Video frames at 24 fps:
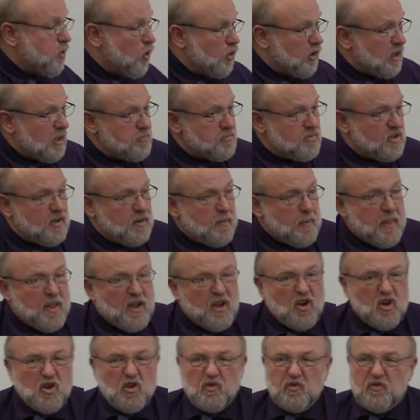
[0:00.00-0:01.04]
programs,
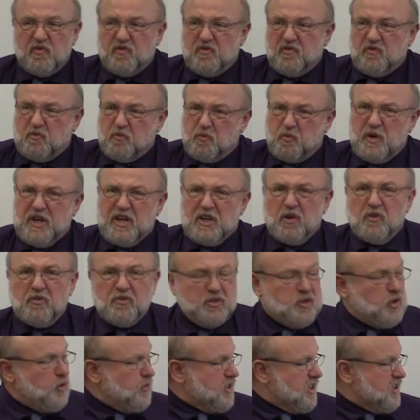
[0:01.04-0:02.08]
we
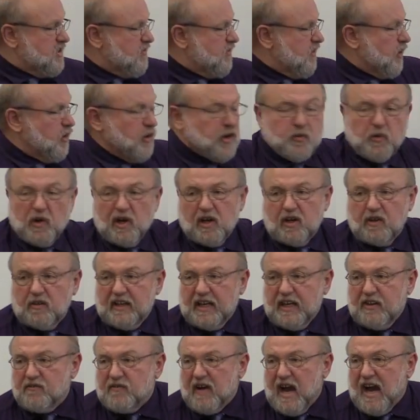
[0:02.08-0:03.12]
don't do this very well,
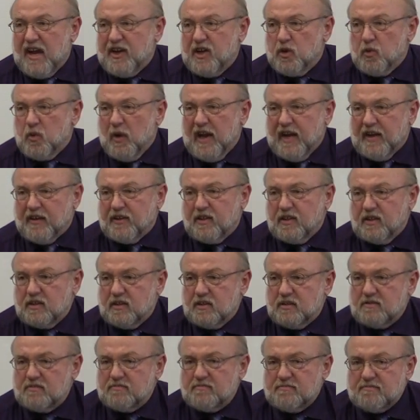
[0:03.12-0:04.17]
evaluate.
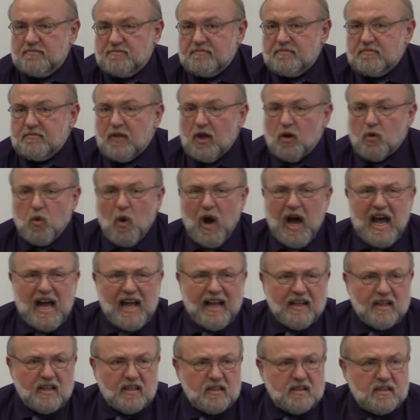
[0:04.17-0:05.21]
Why?